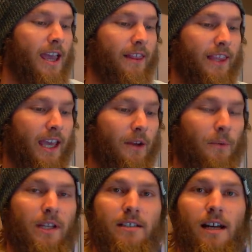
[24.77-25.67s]
They
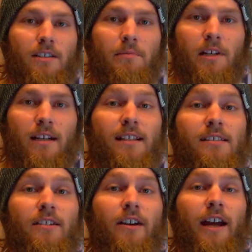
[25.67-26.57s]
reached out to me on
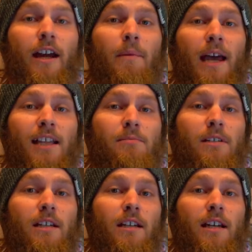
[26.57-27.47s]
Instagram, asked
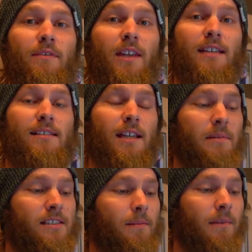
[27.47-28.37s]
me if they could send
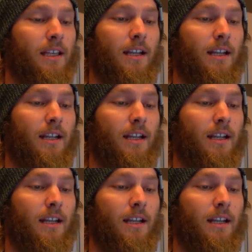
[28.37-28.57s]
me something.